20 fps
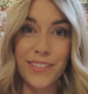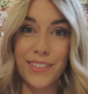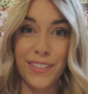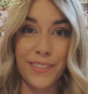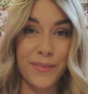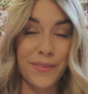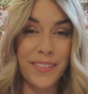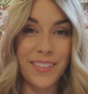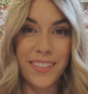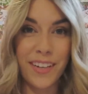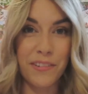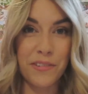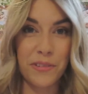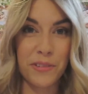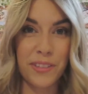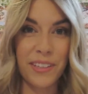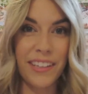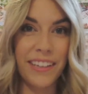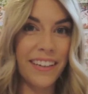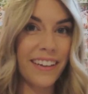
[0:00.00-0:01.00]
So this one
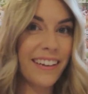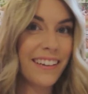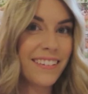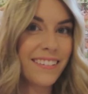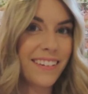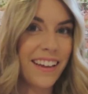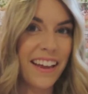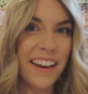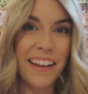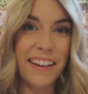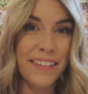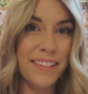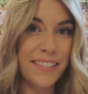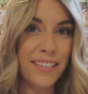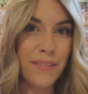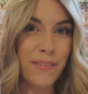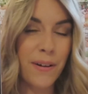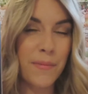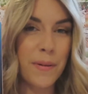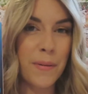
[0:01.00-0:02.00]
sounds really good, and I can
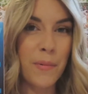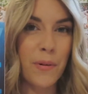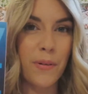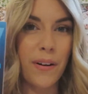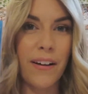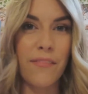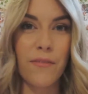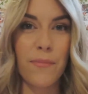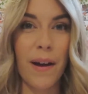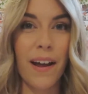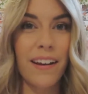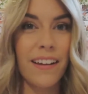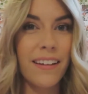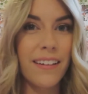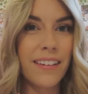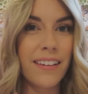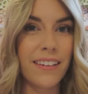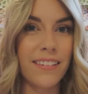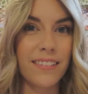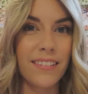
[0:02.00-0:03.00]
see why people rave about
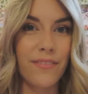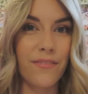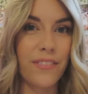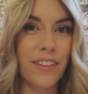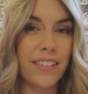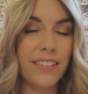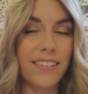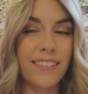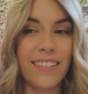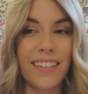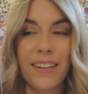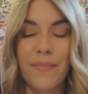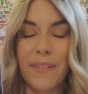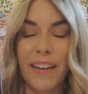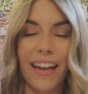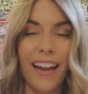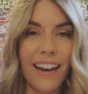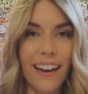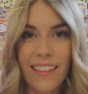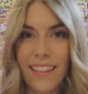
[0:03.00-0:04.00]
it, because if this is going to
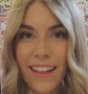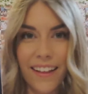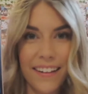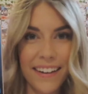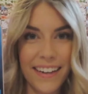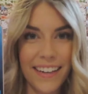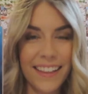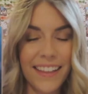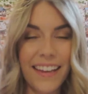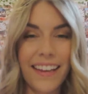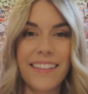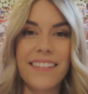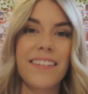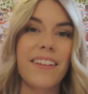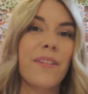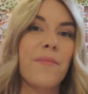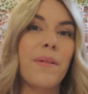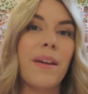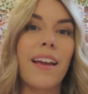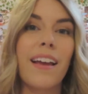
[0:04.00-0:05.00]
be anything like I think it's
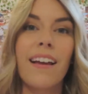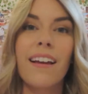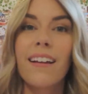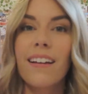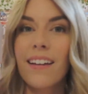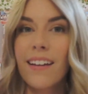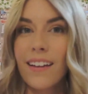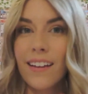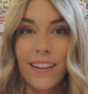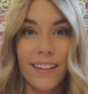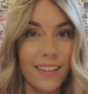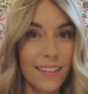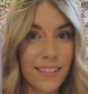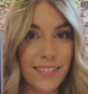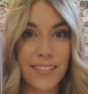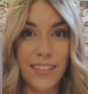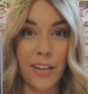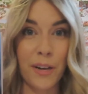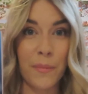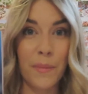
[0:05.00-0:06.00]
going to
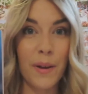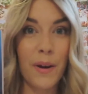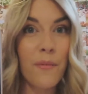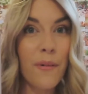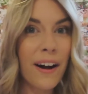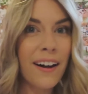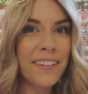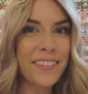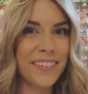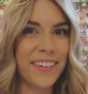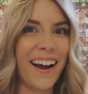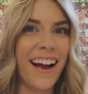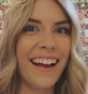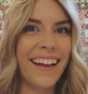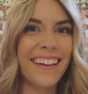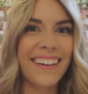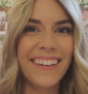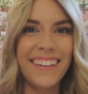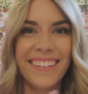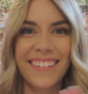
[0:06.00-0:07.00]
be a wild
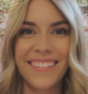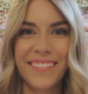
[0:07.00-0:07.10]
ride.